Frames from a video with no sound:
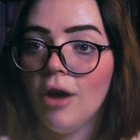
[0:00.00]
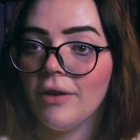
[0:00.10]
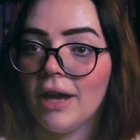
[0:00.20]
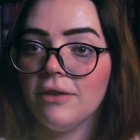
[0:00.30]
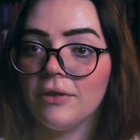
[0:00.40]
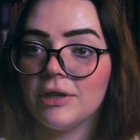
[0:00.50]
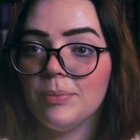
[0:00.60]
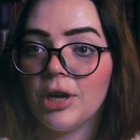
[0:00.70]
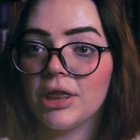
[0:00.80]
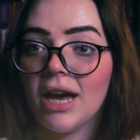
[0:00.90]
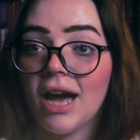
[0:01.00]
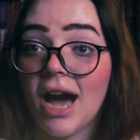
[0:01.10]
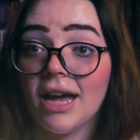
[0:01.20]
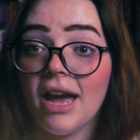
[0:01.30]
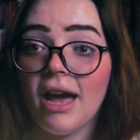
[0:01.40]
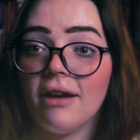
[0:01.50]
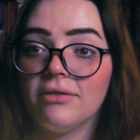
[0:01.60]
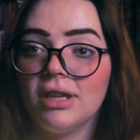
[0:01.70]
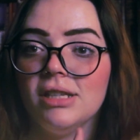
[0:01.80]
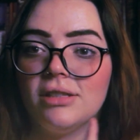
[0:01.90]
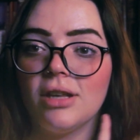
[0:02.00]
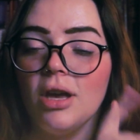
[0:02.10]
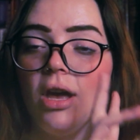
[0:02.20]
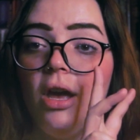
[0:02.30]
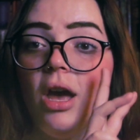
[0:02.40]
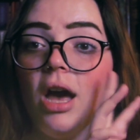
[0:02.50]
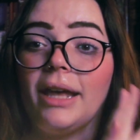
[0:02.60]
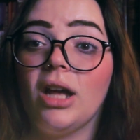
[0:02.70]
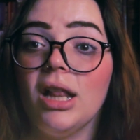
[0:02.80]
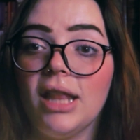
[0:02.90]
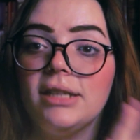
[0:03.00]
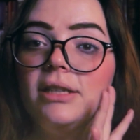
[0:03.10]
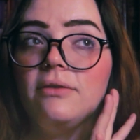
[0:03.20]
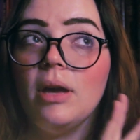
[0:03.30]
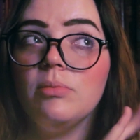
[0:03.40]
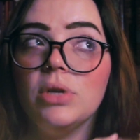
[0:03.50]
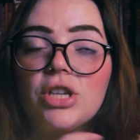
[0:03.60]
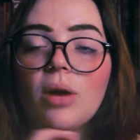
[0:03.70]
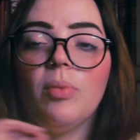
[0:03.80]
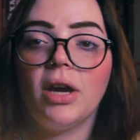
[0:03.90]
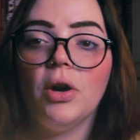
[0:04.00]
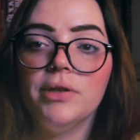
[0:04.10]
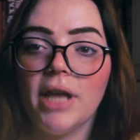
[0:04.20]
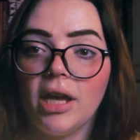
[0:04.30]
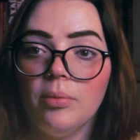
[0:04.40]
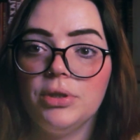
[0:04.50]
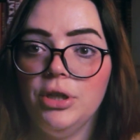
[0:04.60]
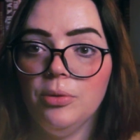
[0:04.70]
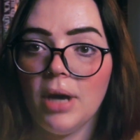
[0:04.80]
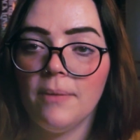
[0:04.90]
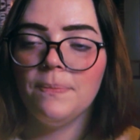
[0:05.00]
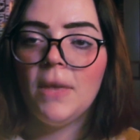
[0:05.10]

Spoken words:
Okay, the first book that I have is Collective Amnesia by Koleka Patuma.